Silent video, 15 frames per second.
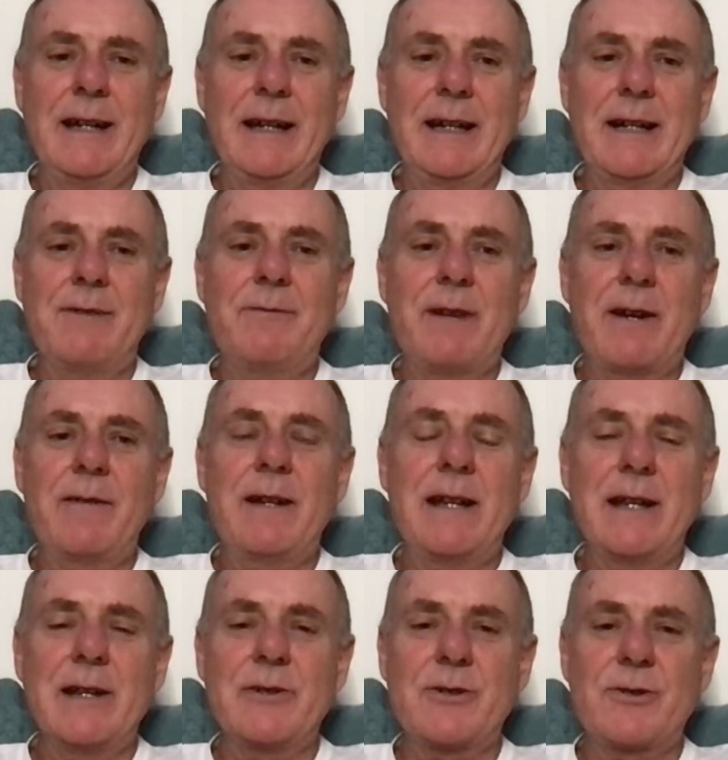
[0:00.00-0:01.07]
in a
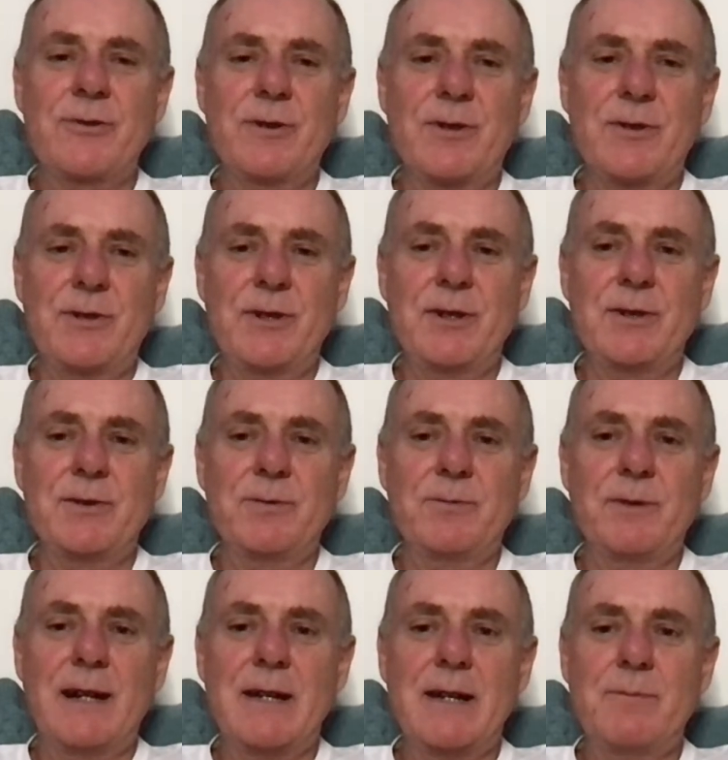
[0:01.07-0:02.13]
very structured
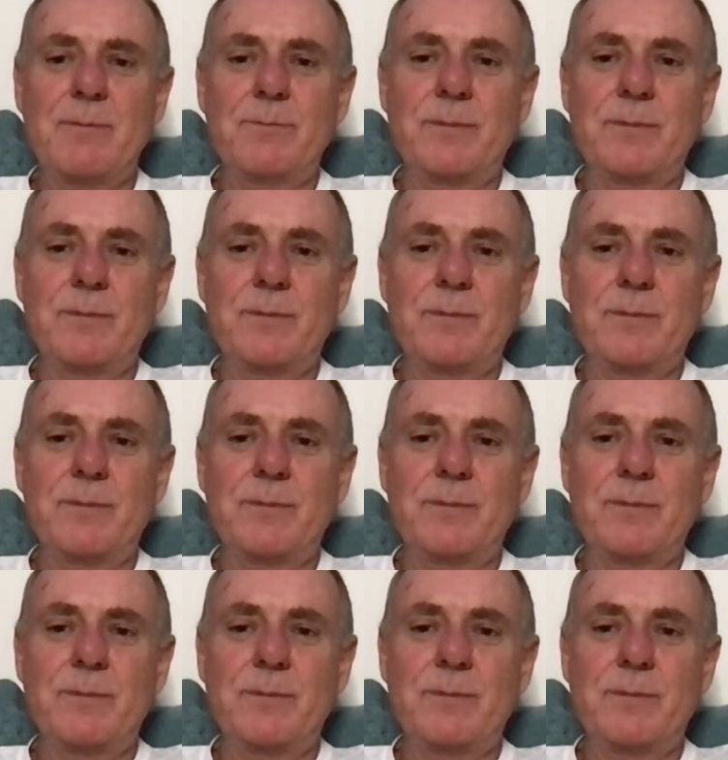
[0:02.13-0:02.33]
way,